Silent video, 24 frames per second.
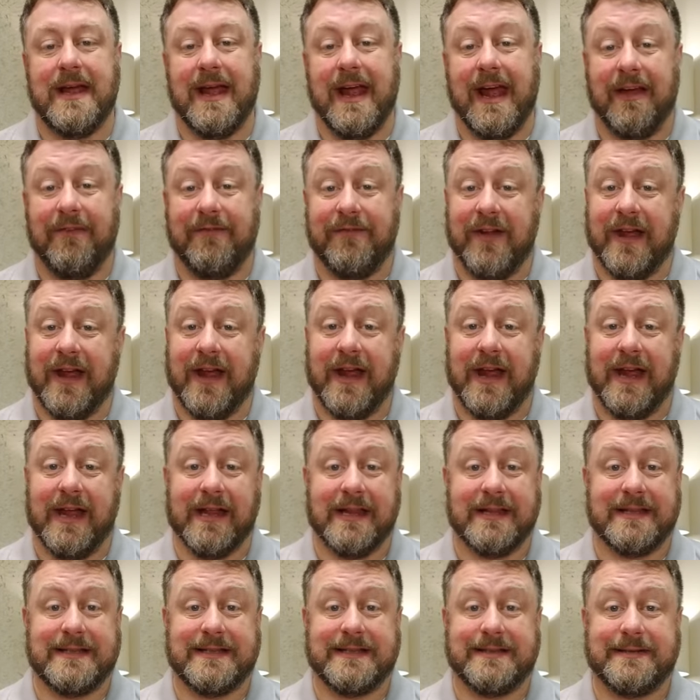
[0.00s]
If
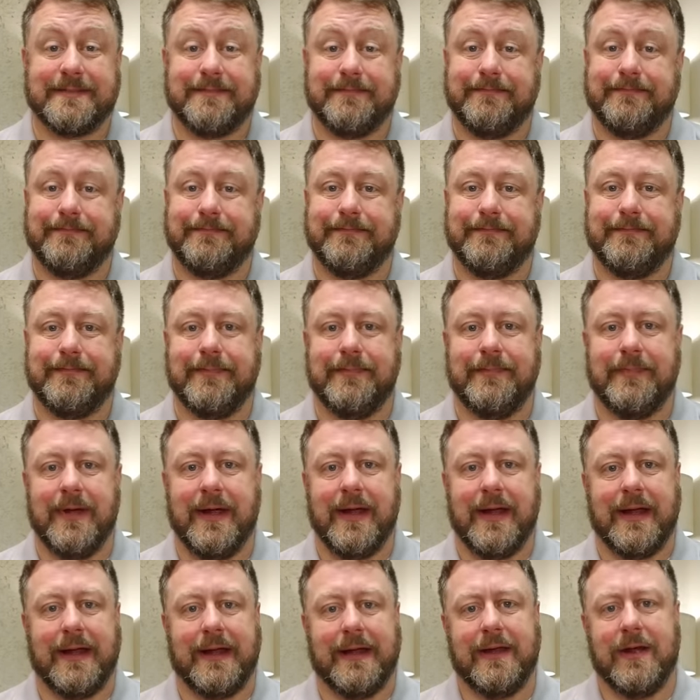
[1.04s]
it's
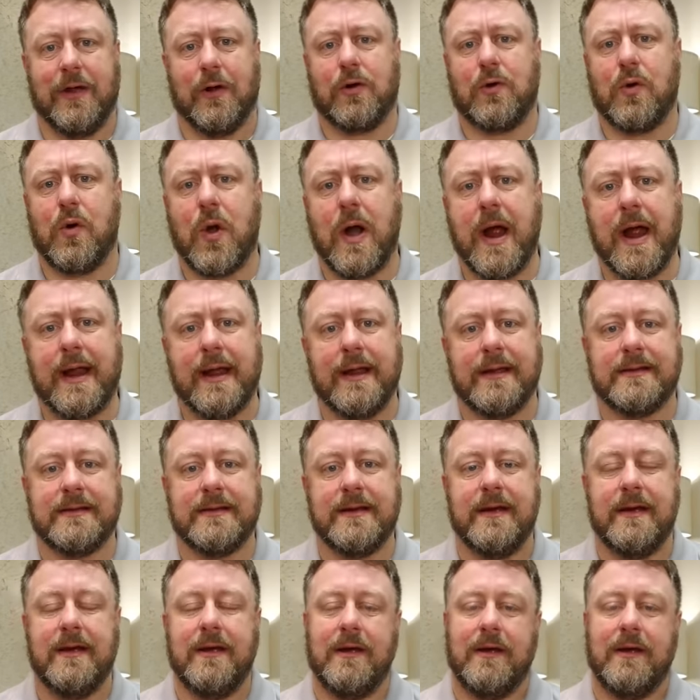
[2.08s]
your credit,